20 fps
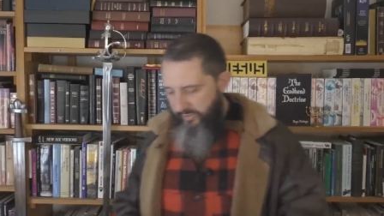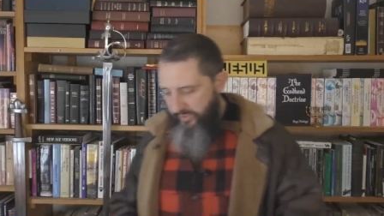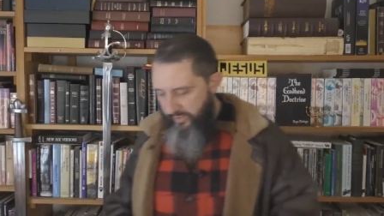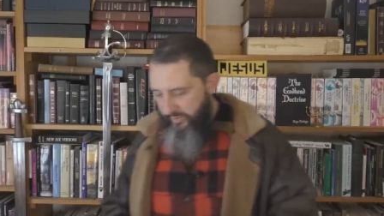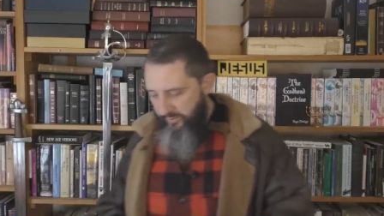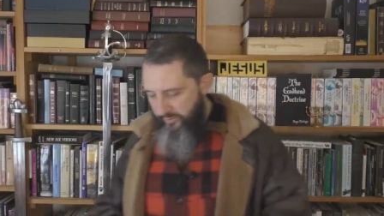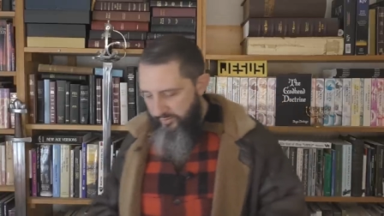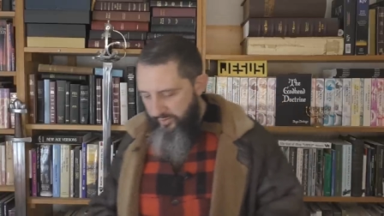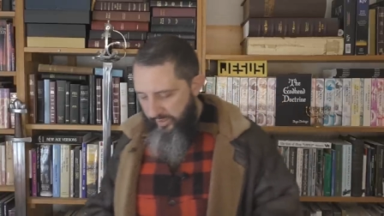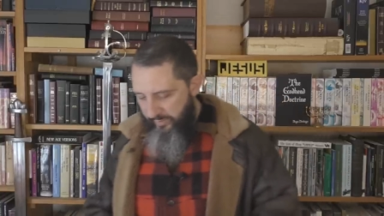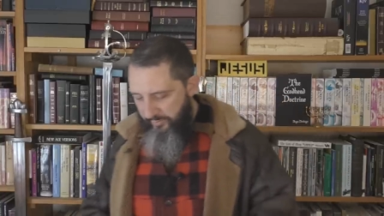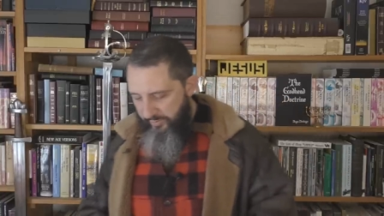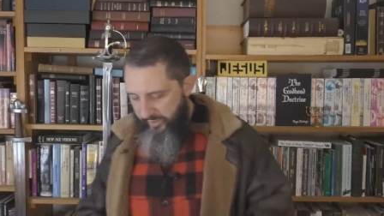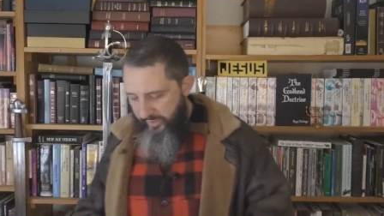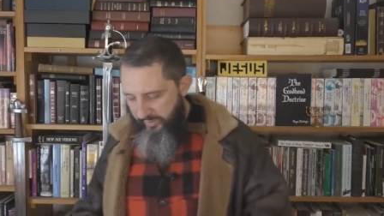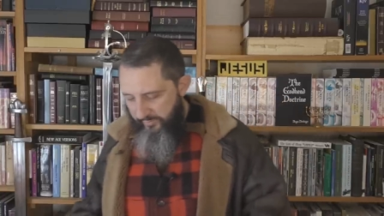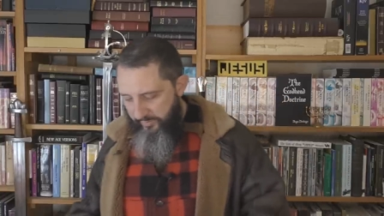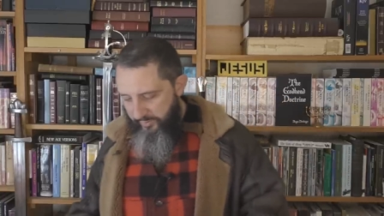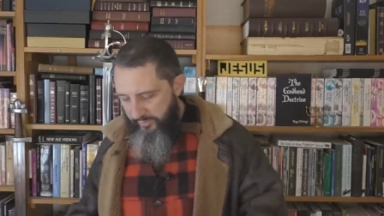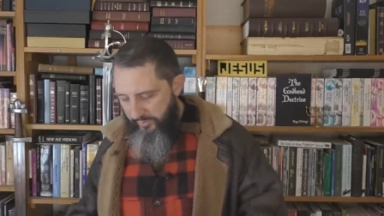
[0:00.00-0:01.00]
Ezekiel chapter
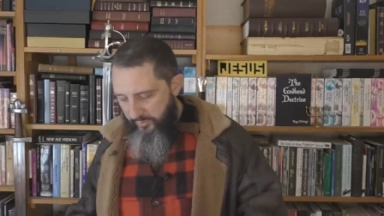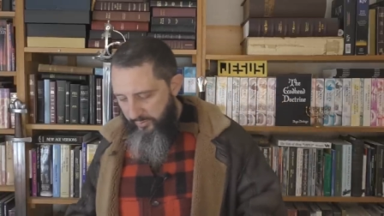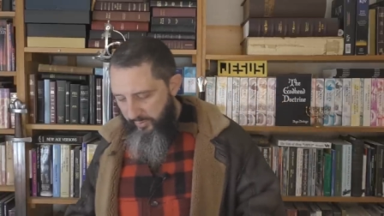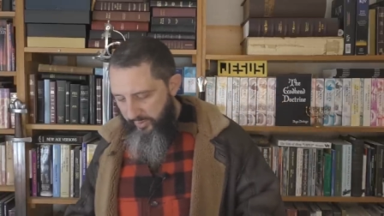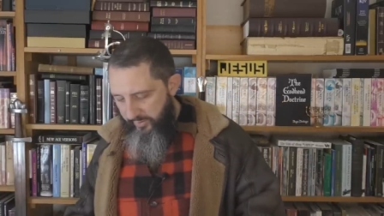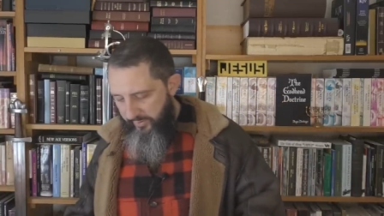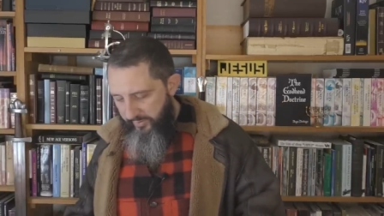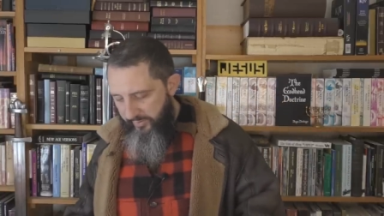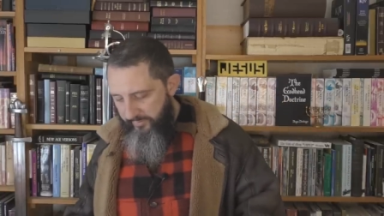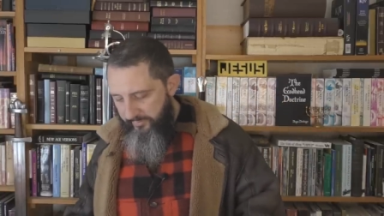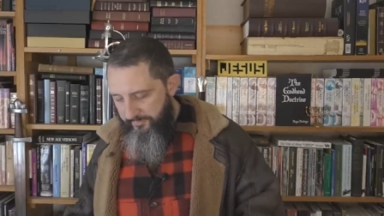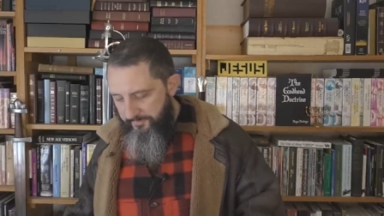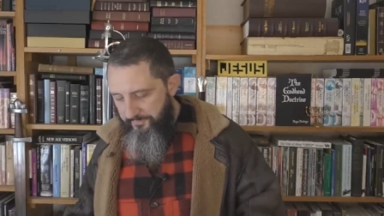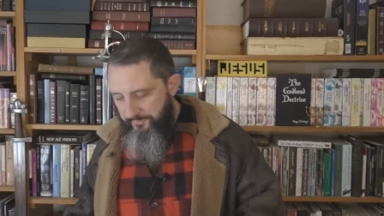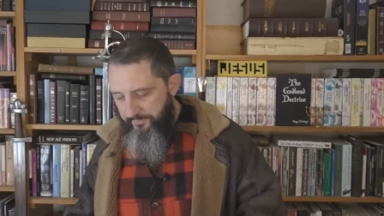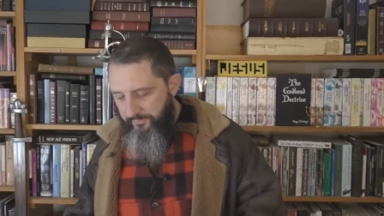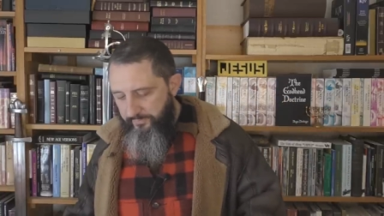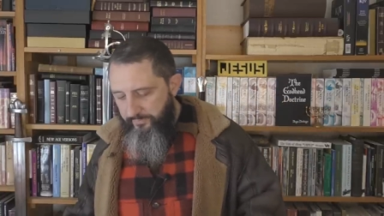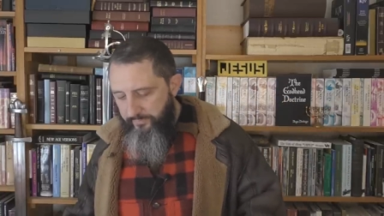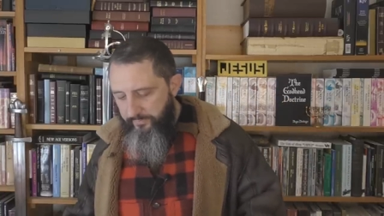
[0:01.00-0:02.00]
8, verse 12.
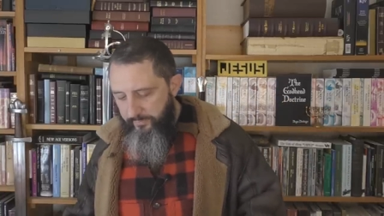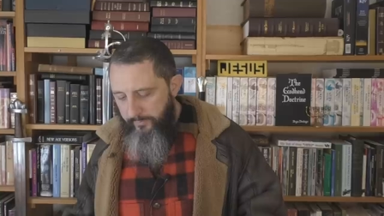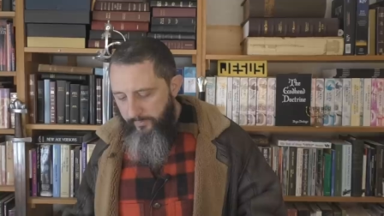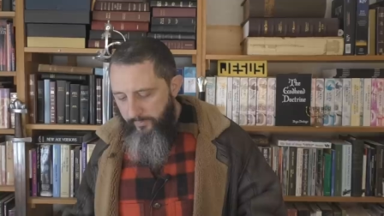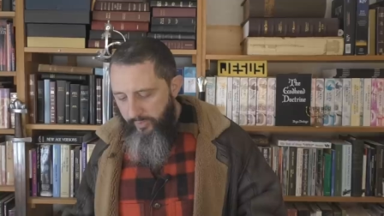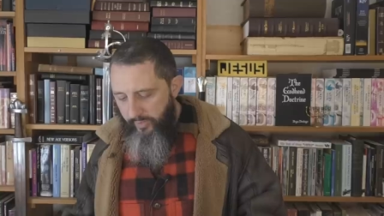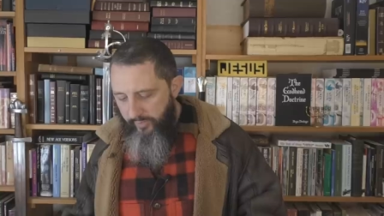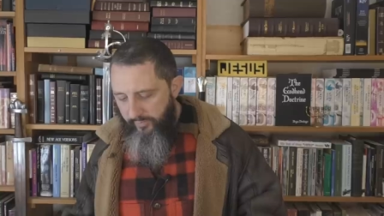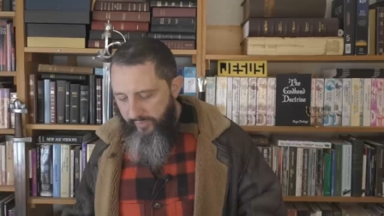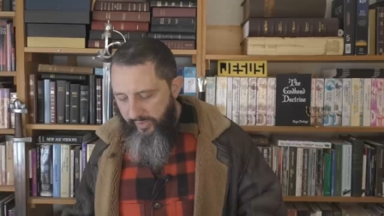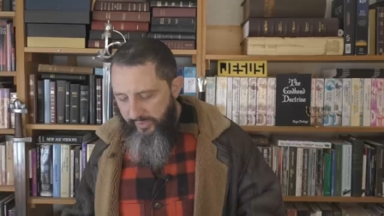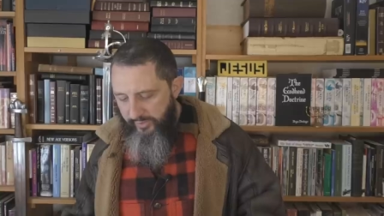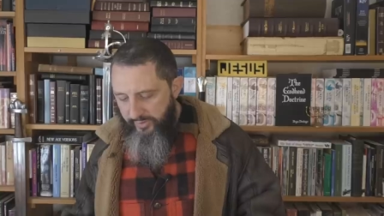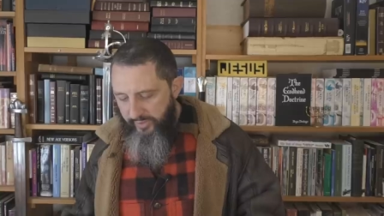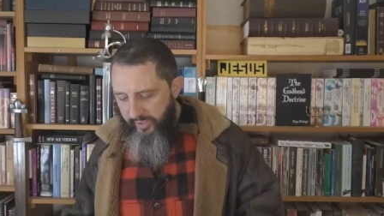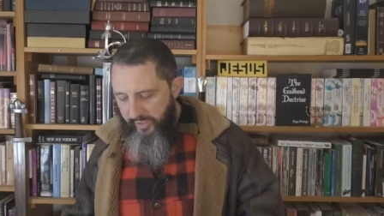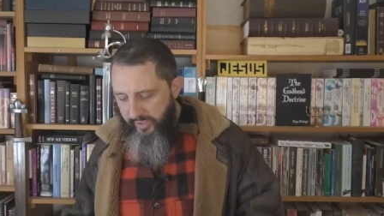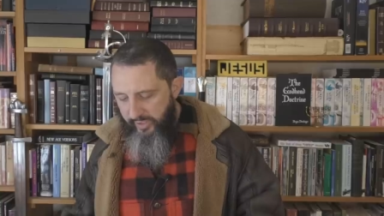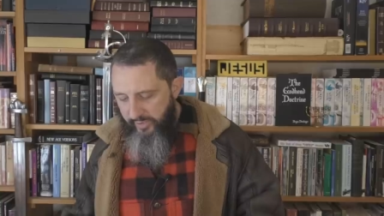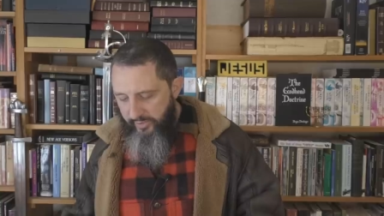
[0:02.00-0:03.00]
Then
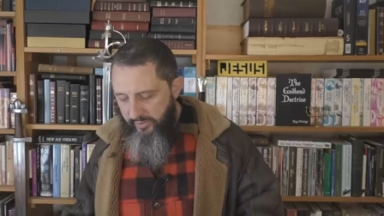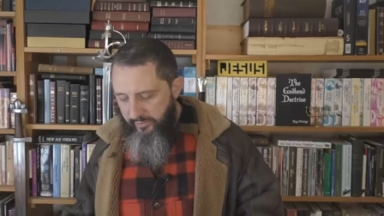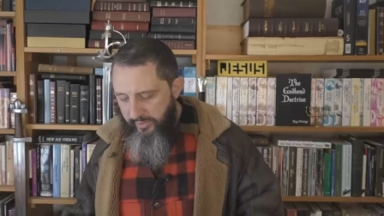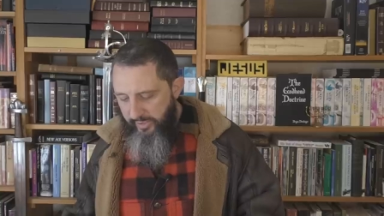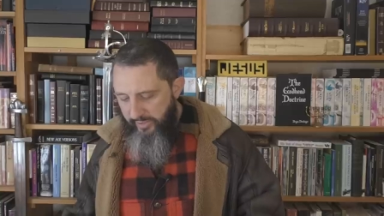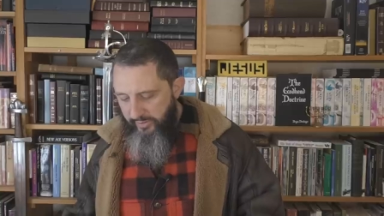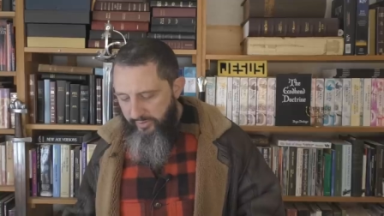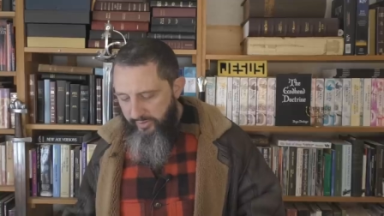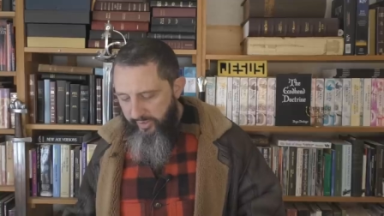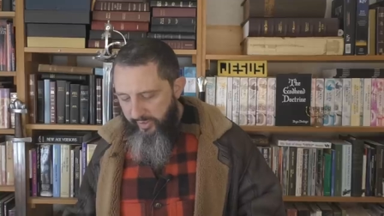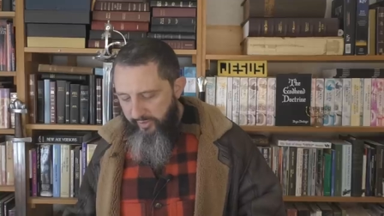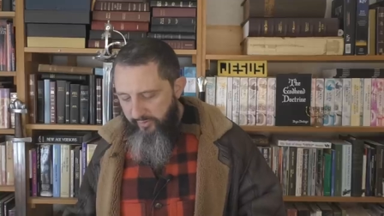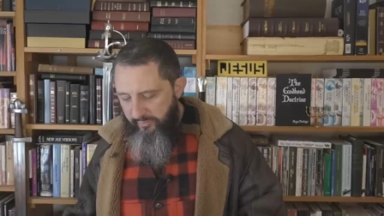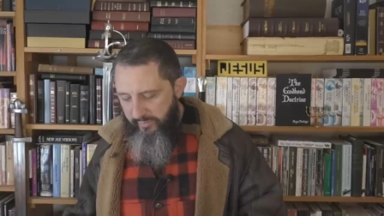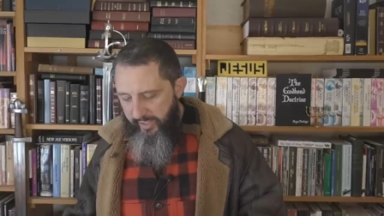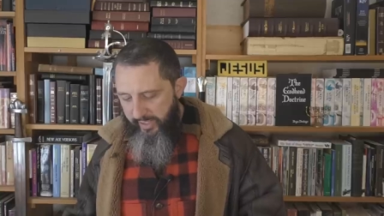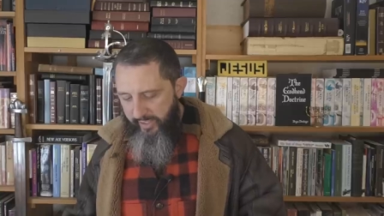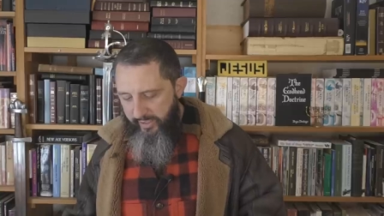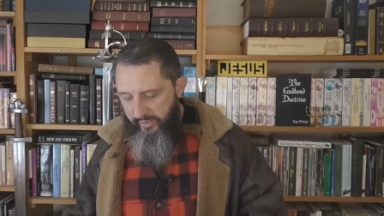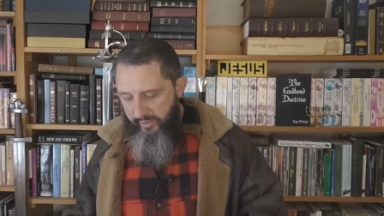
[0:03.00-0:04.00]
said he unto me, Son of
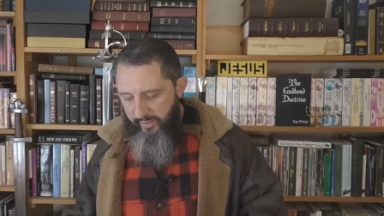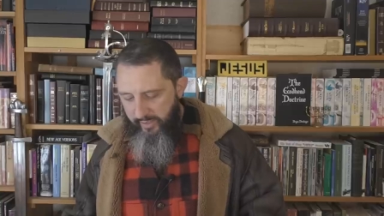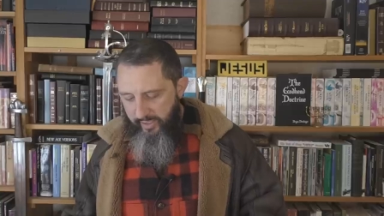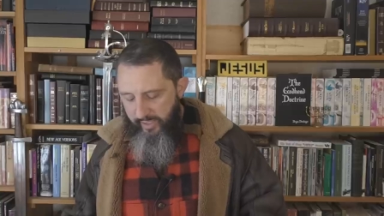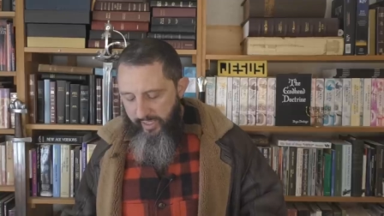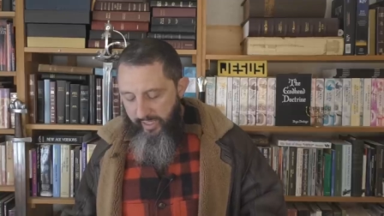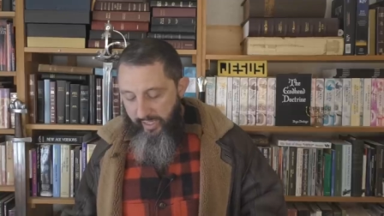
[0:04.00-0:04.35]
man,